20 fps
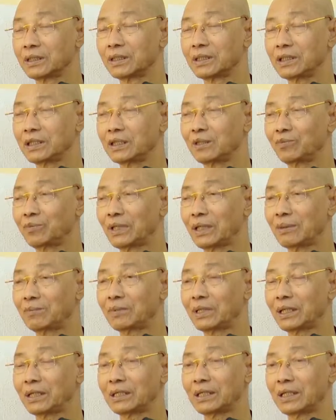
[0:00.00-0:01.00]
In
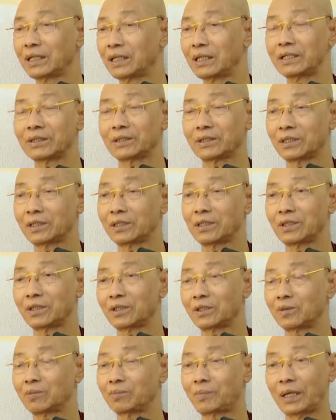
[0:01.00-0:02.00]
Myanmar there is a lot
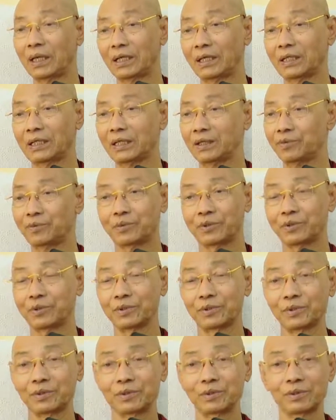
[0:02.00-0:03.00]
of palm leaves.
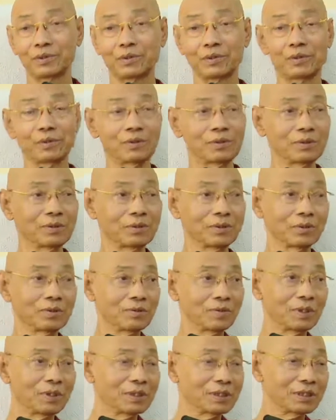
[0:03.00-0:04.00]

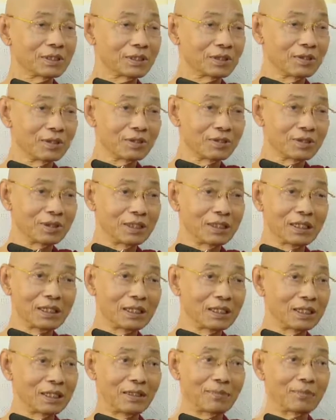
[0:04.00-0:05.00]
What is it called, Sri
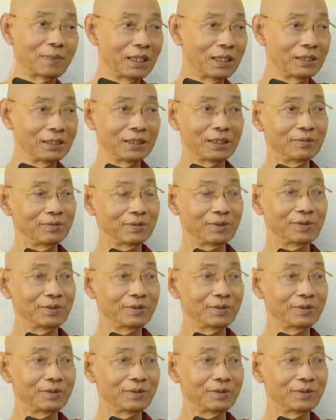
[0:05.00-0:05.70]
Lanka? Palm leaves?